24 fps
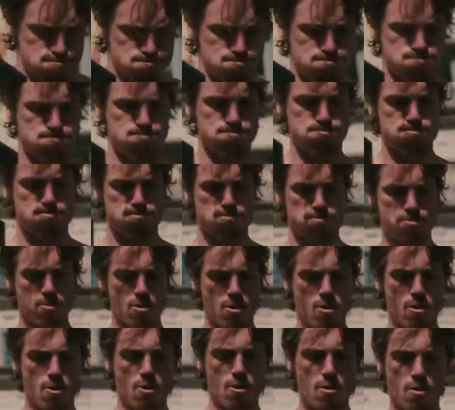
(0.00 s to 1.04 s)
heavy squats
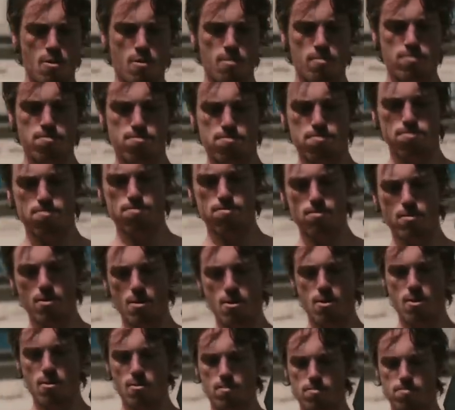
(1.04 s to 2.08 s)
and heavy deadlifts,
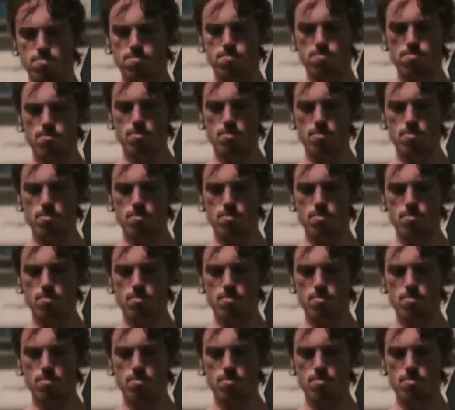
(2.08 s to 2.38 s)
but I've actually